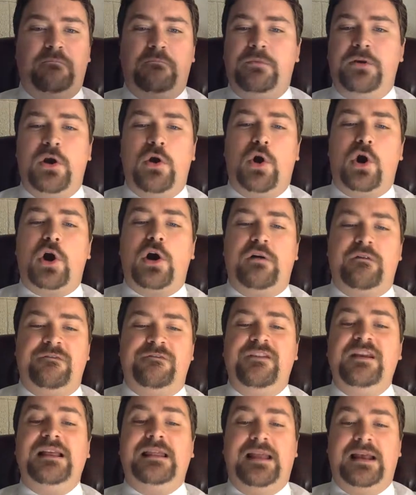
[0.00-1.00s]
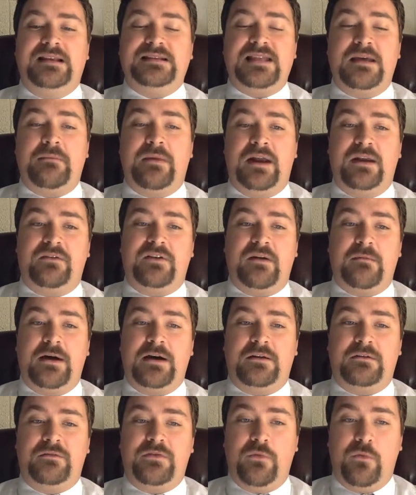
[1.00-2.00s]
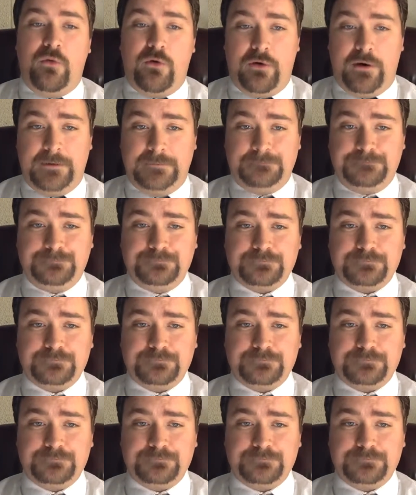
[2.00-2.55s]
hurt feelings that might have come out of the war.